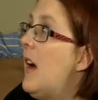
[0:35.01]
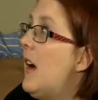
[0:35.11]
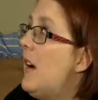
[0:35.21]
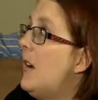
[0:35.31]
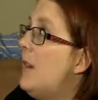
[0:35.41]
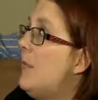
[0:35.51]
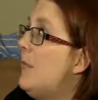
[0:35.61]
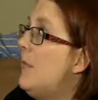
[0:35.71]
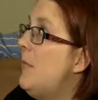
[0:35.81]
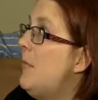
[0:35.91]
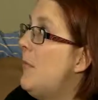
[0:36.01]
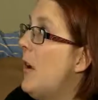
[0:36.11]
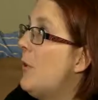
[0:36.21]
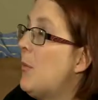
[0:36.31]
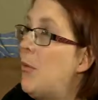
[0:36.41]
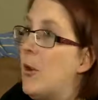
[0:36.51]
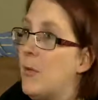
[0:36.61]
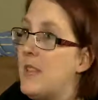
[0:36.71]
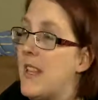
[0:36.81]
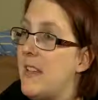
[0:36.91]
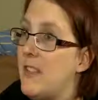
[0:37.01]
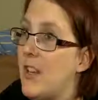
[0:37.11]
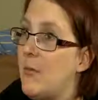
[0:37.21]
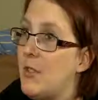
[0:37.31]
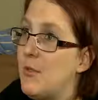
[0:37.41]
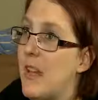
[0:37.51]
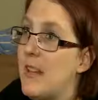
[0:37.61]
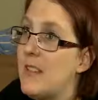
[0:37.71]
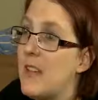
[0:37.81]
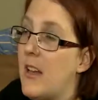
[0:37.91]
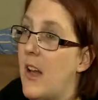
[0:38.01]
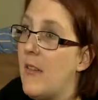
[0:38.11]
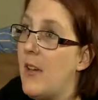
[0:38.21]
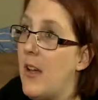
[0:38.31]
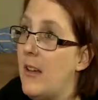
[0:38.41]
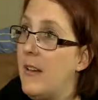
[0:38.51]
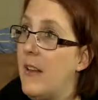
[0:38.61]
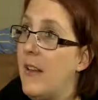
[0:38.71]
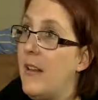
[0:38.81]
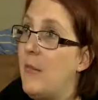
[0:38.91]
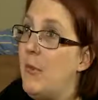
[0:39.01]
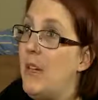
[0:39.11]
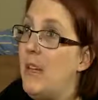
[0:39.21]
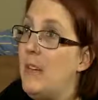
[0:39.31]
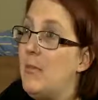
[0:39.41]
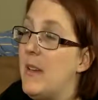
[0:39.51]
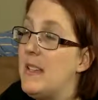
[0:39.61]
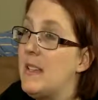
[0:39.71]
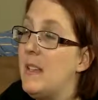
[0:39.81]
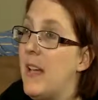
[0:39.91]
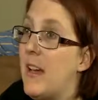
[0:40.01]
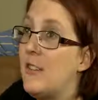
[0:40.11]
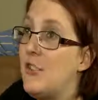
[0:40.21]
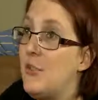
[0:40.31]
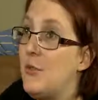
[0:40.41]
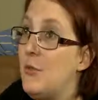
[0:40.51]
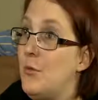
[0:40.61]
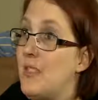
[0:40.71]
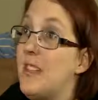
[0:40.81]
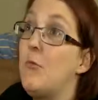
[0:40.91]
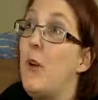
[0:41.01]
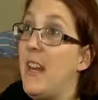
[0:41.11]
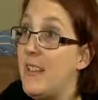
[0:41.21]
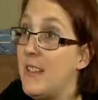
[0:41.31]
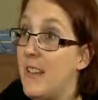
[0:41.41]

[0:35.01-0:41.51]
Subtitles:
A report was then done, which we had to sign off on, and then we basically had to sit and wait.